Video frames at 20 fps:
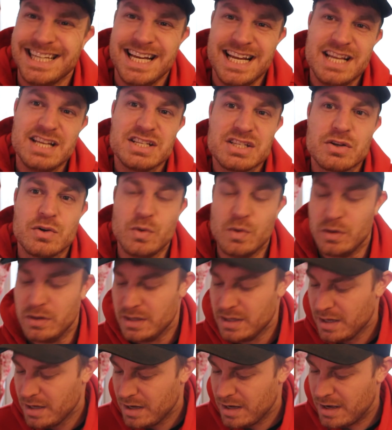It's cool.
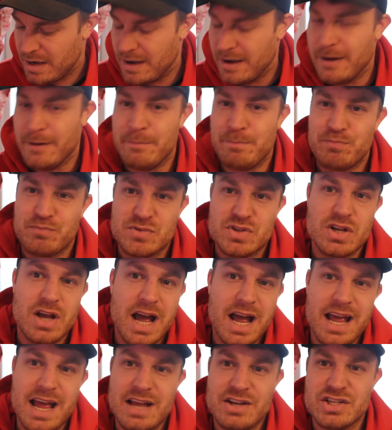So
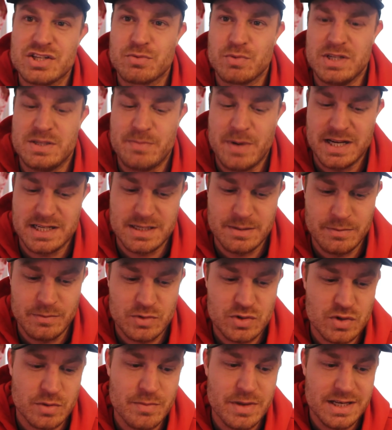I just respect
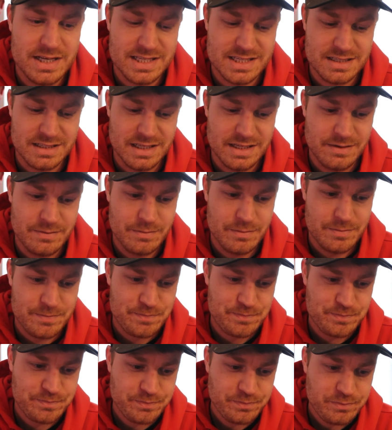him tremendously.
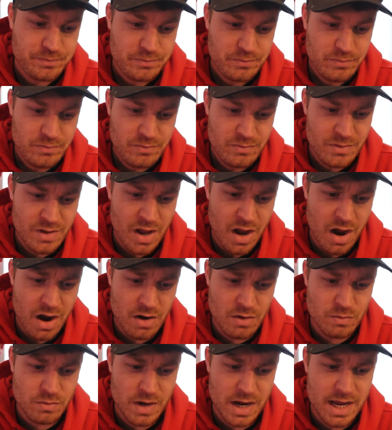
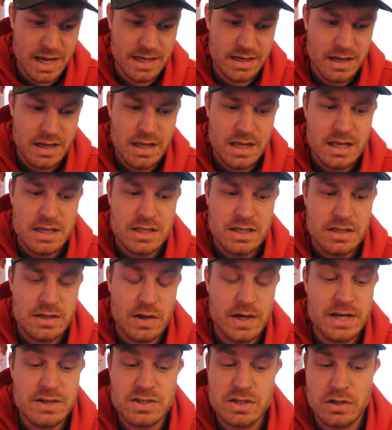All right. Now
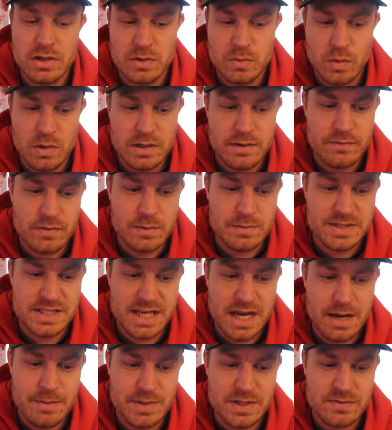here's a good one from
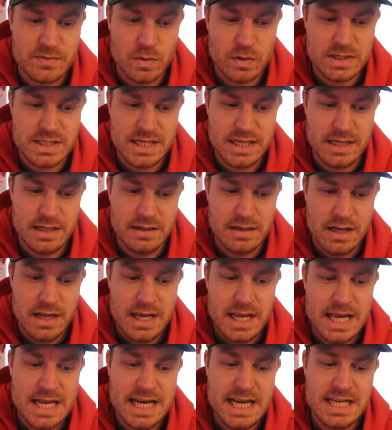Sam is 14.
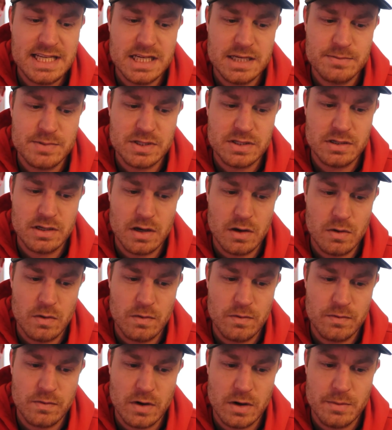Any tips to
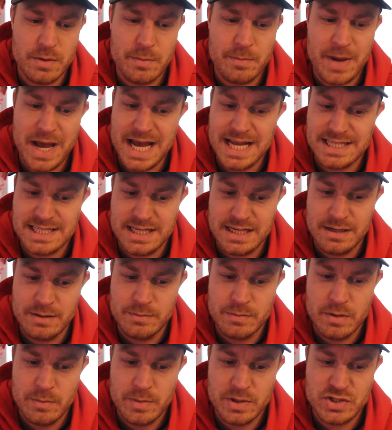go from a bad
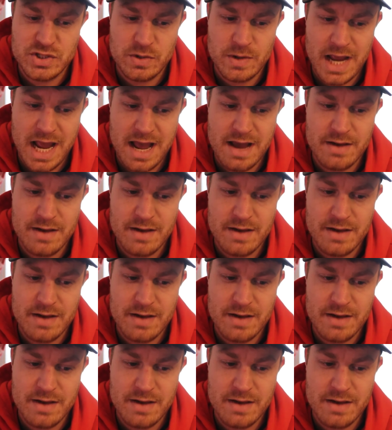team, but you